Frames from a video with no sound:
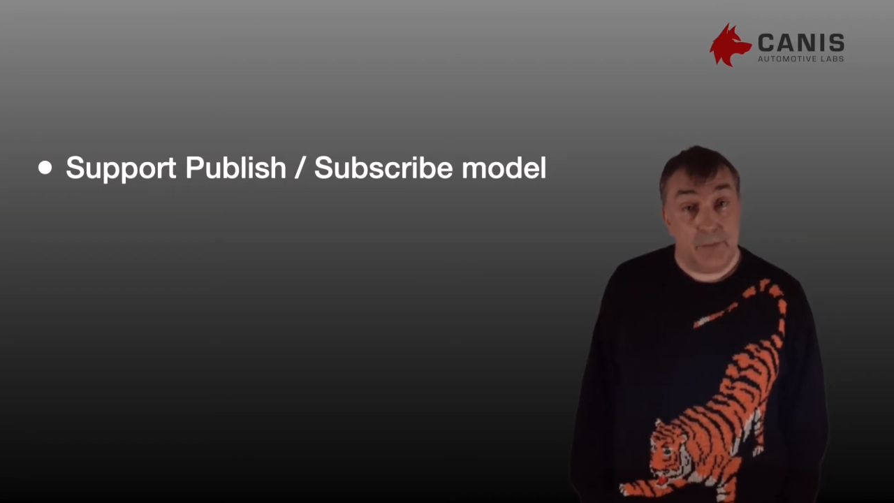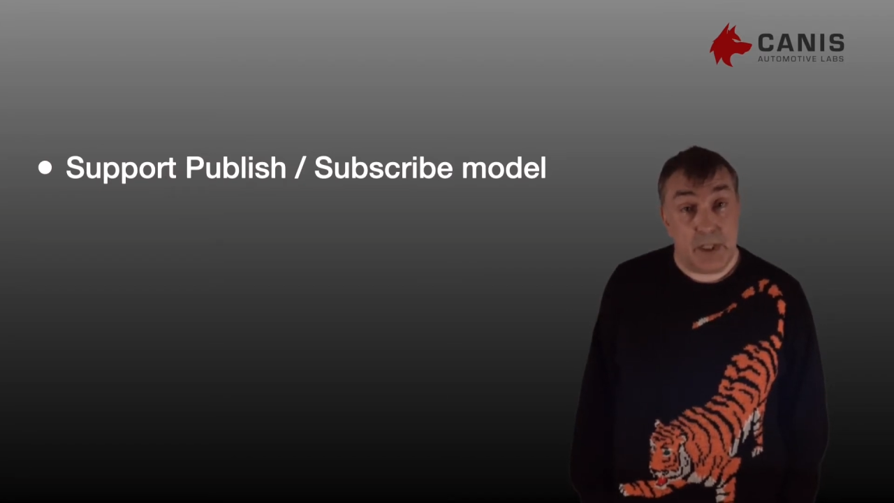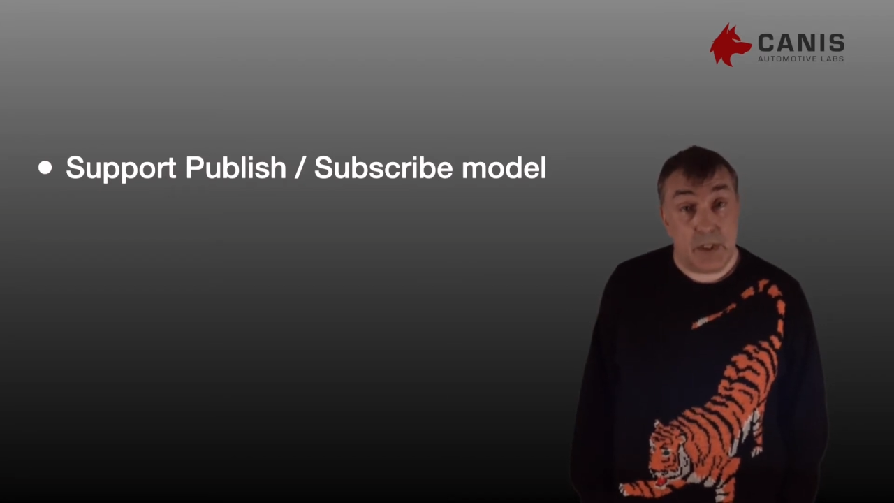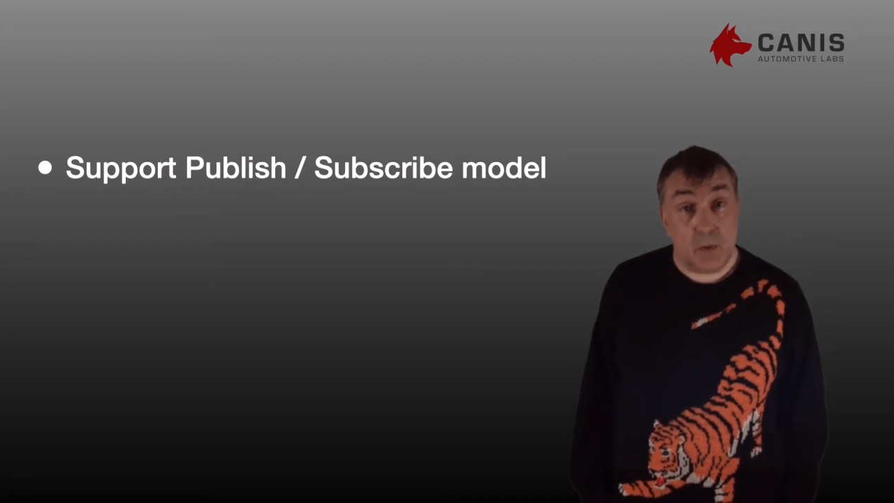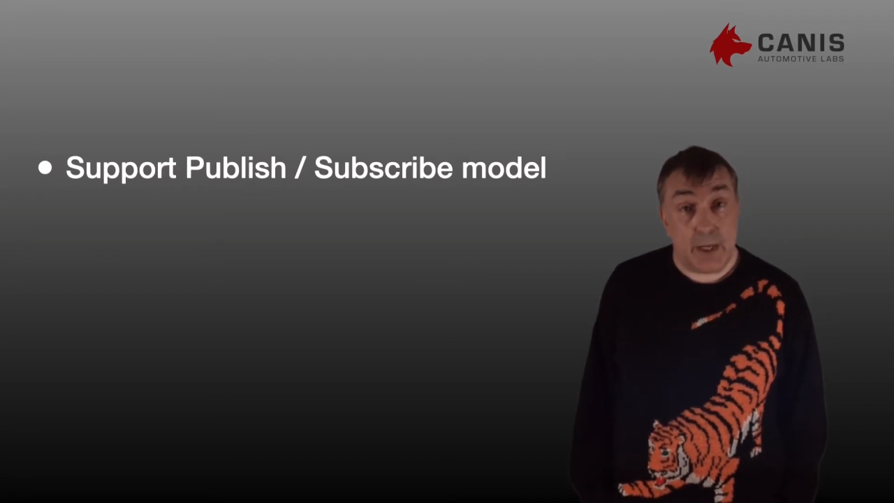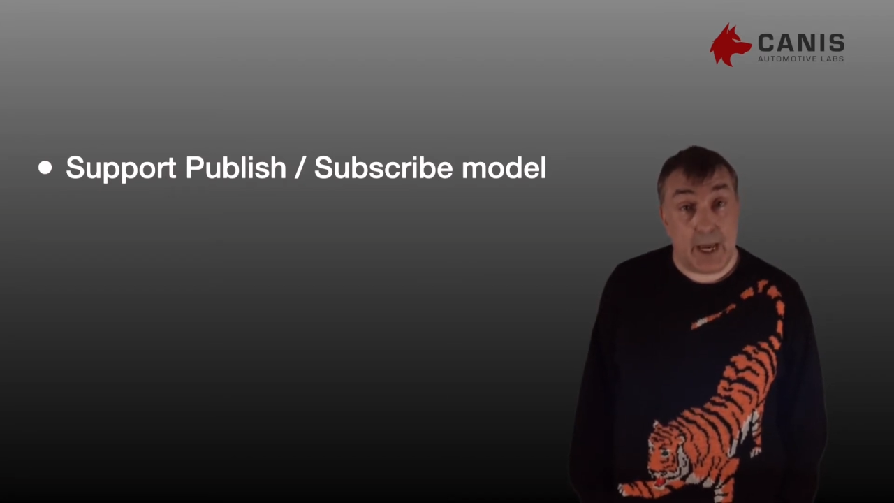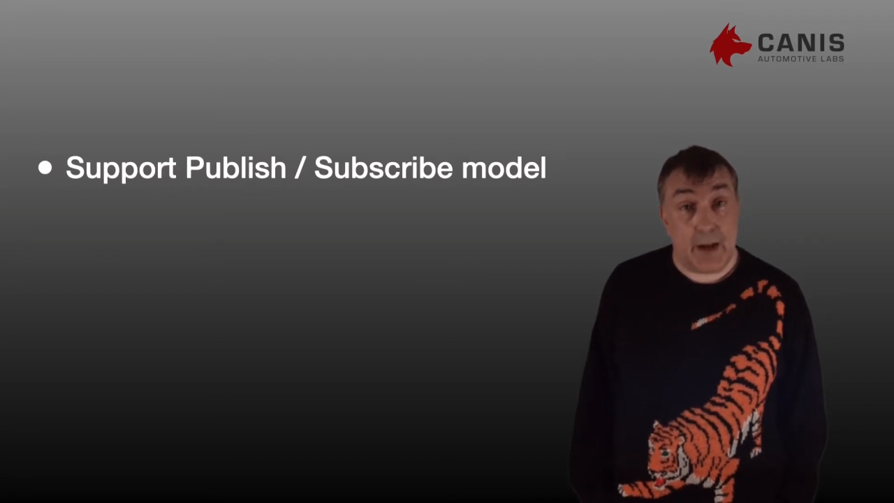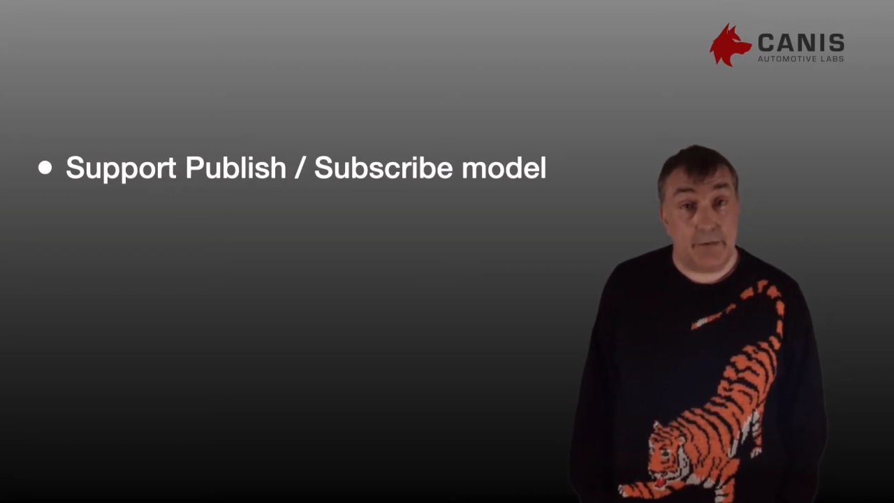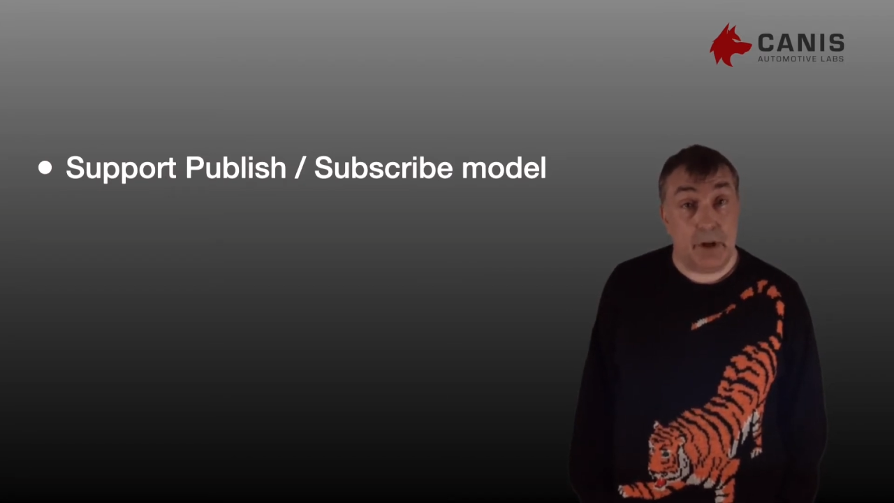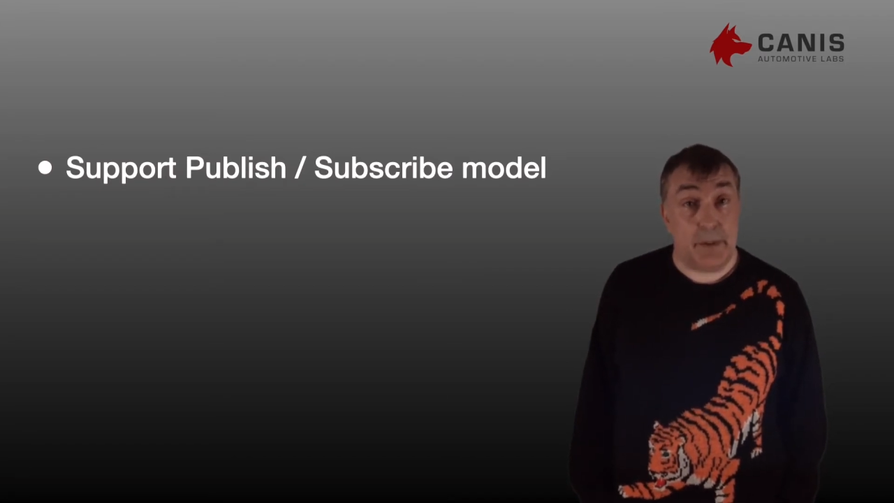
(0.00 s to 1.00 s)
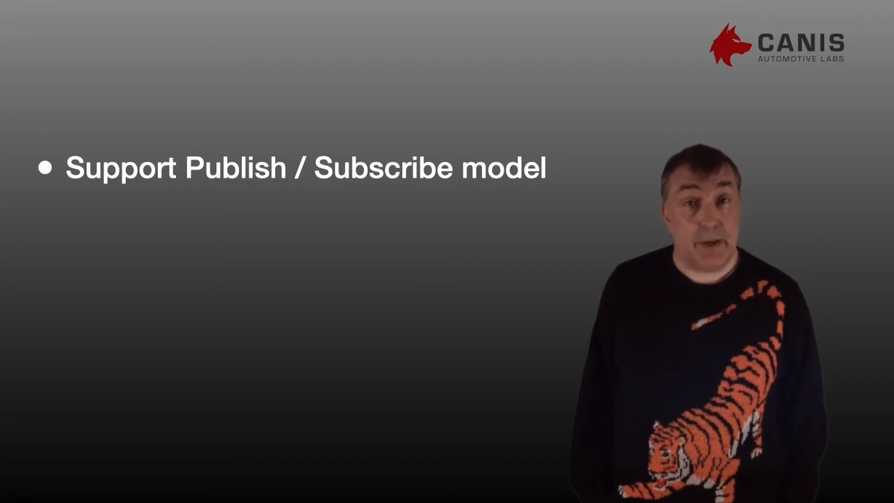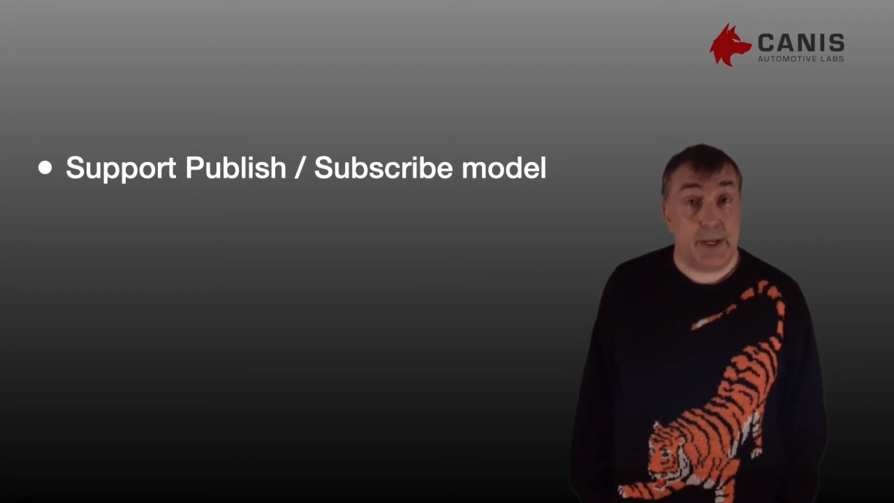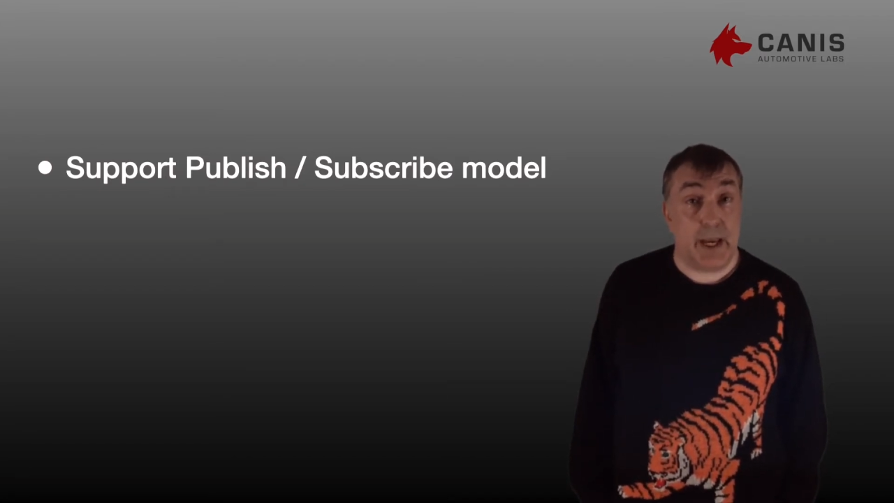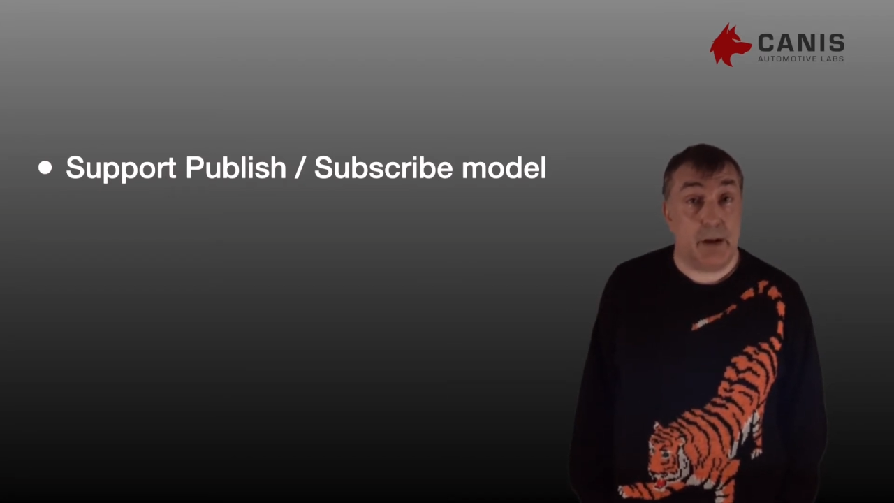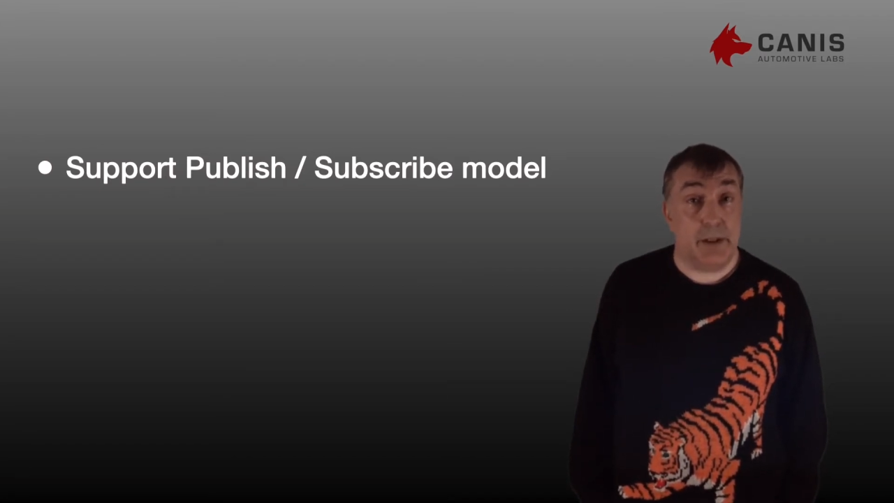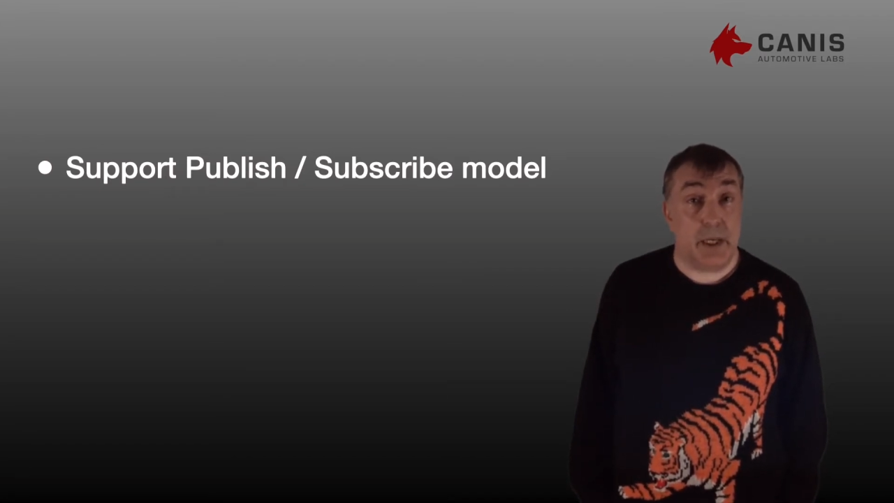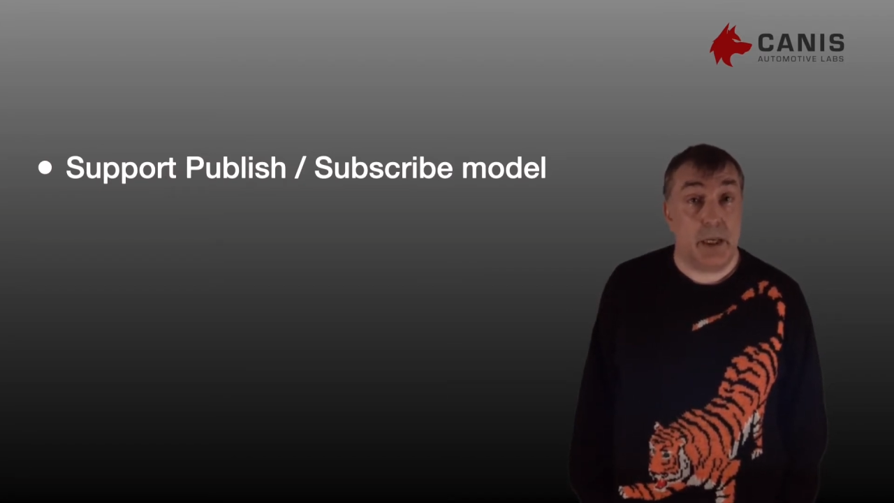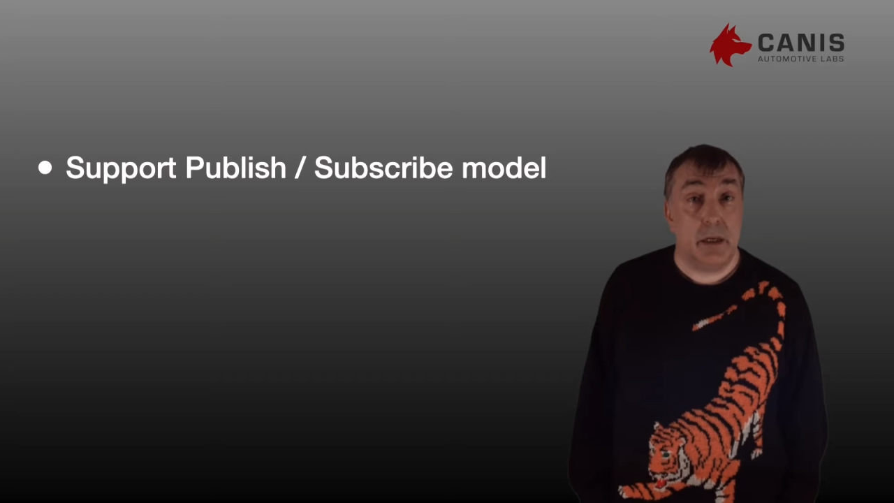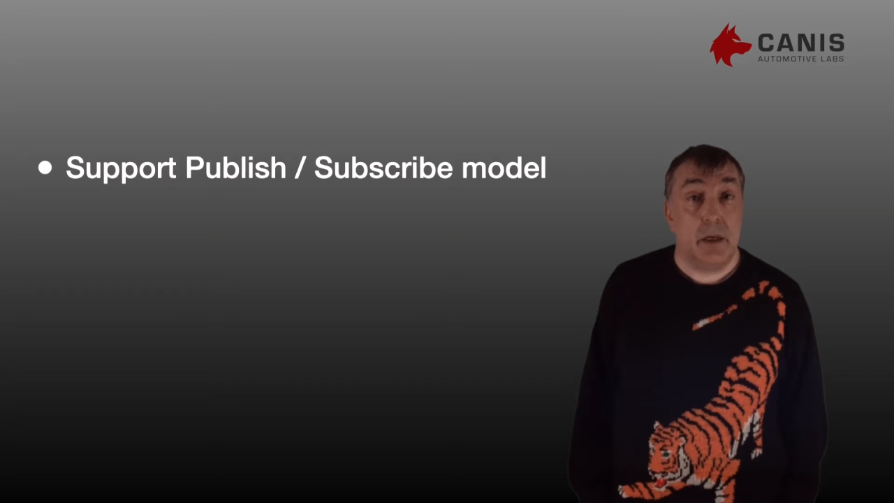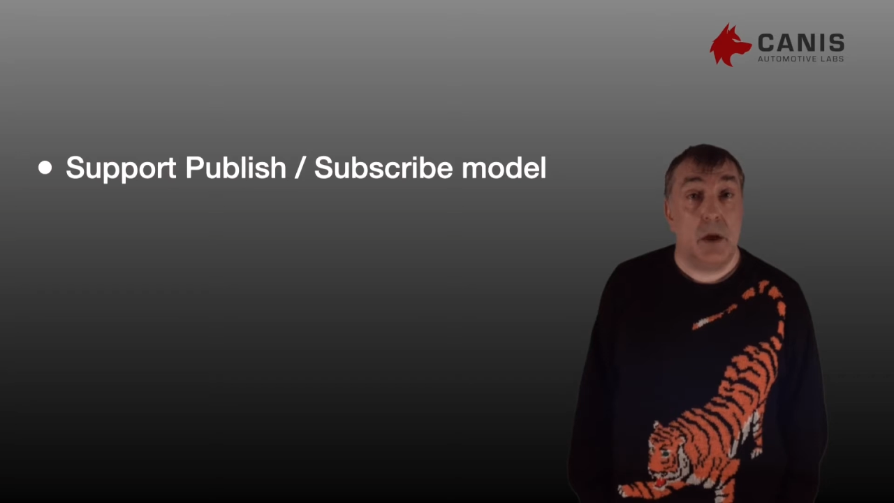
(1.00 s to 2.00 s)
This is why CAN frames have a CAN ID.